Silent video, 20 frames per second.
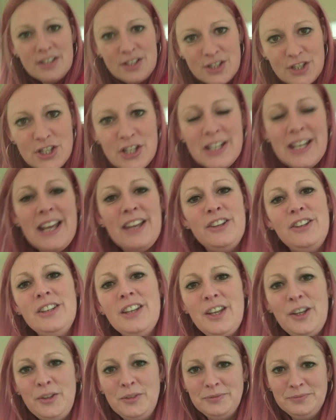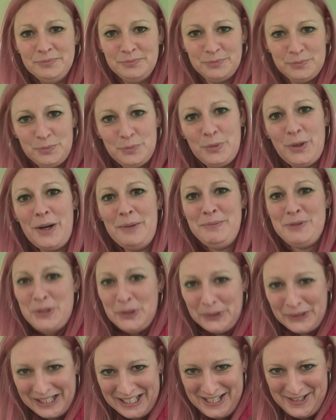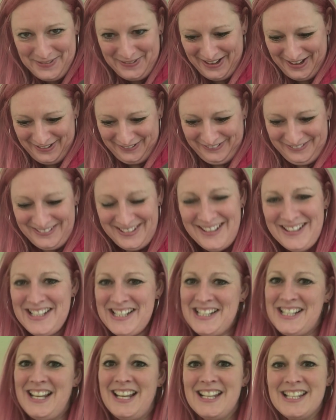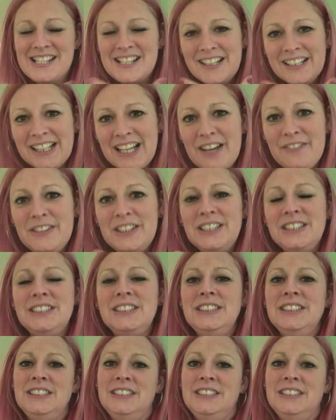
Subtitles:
So now you know what I'm talking about when I say it's like having